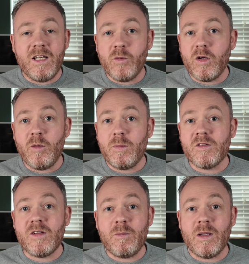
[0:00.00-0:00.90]
anyone
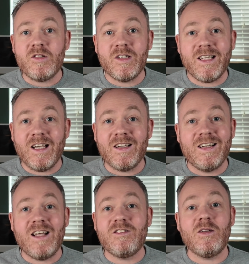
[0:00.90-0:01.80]
opens their pension account
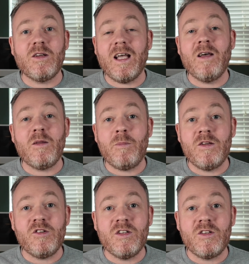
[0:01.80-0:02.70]
and has a look at how their
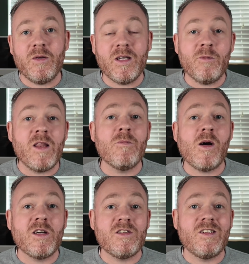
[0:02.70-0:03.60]
pension is doing, and when the
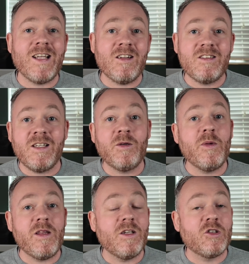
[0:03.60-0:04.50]
markets are down, tinker
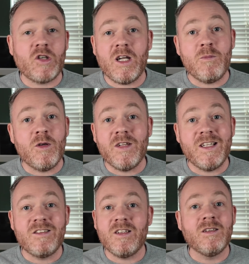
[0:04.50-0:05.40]
with it and try and move it
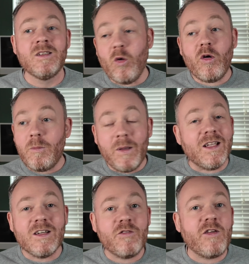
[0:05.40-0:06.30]
into
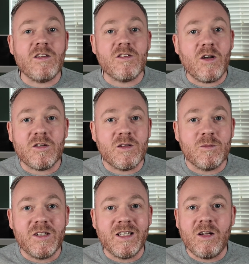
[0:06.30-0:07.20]
European defense stocks I'm
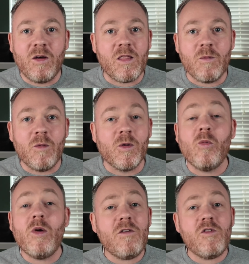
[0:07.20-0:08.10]
seeing a lot at the moment,
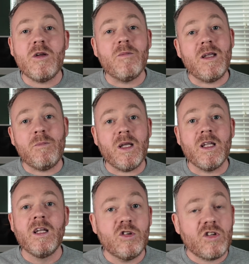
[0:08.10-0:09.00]
or whatever it may be.
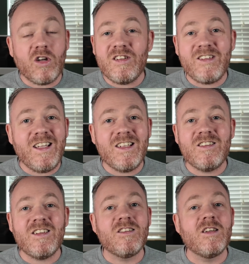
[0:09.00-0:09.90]
You've just got to stay
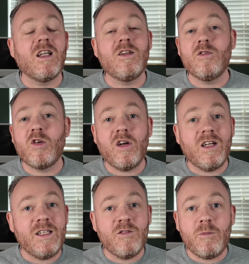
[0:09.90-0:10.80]
consistent and you've got to
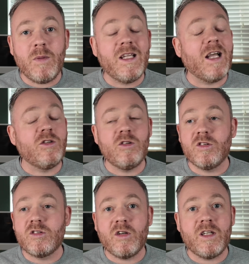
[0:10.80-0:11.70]
leave it be, and you
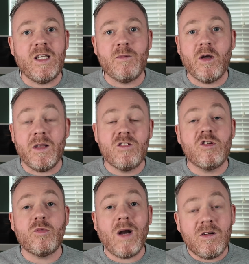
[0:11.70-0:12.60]
just got to keep going. This
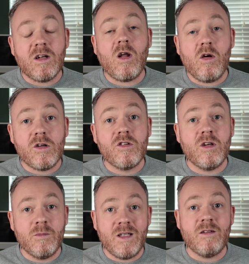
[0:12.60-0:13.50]
is around
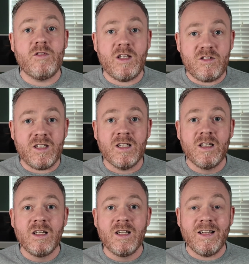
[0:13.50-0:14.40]
long-term investing,
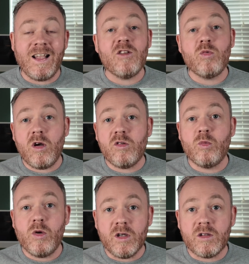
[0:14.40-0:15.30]
and that is what has
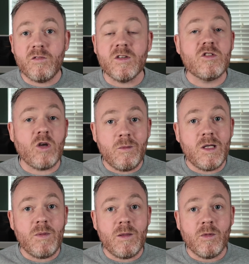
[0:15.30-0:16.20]
worked for so
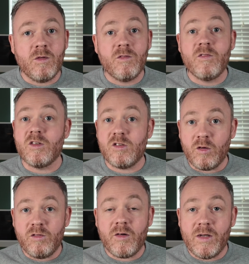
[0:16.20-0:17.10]
many people for
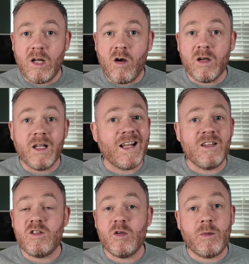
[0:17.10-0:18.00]
so very long, and
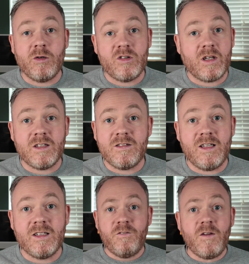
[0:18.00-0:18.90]
it's the approach that I
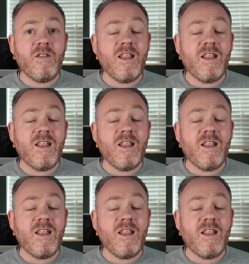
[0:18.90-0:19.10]
take. The fifth